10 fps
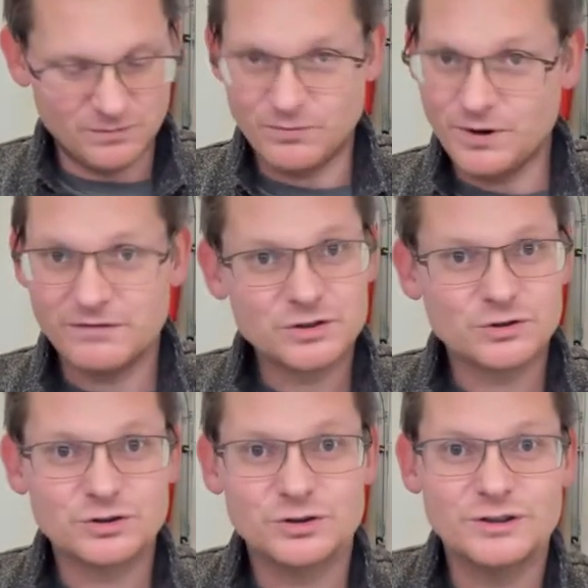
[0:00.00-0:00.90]
with
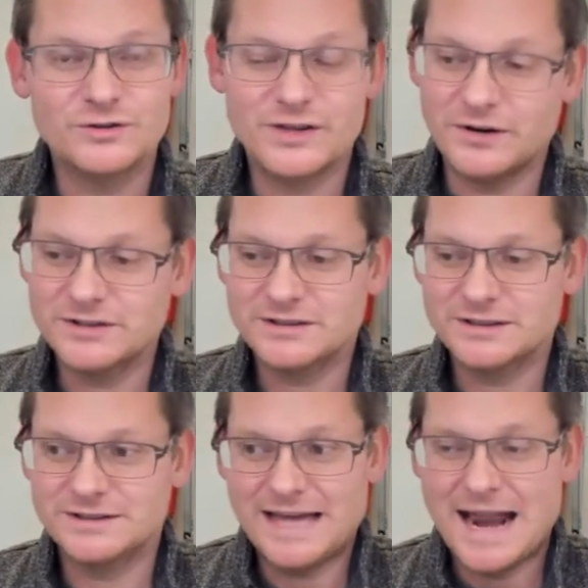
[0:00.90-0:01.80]
Visual Studio, there is
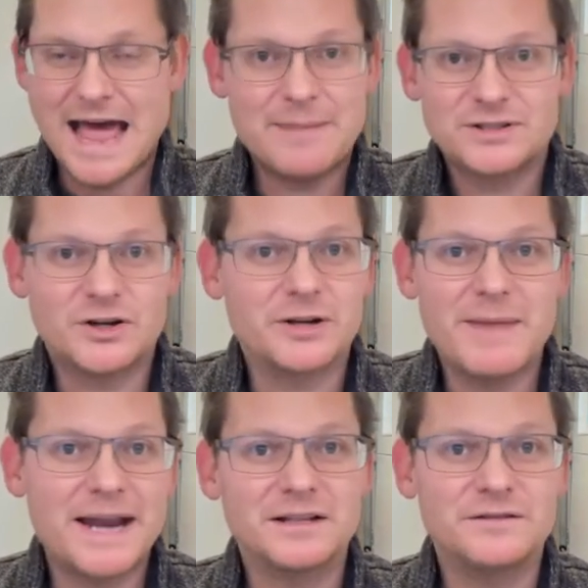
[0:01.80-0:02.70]
a that happens
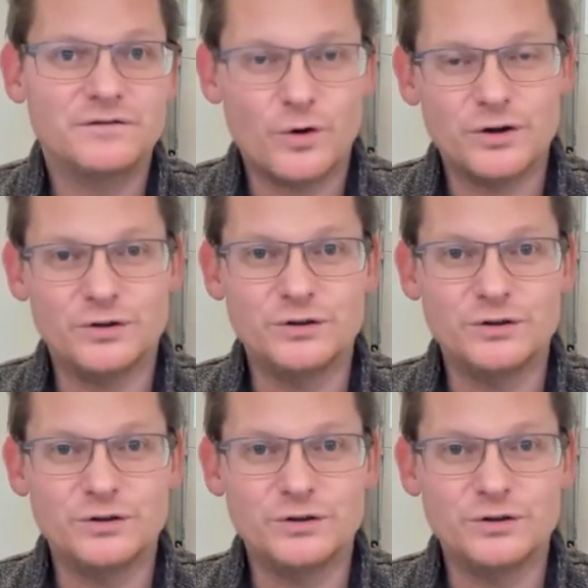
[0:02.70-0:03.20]
automatically for you.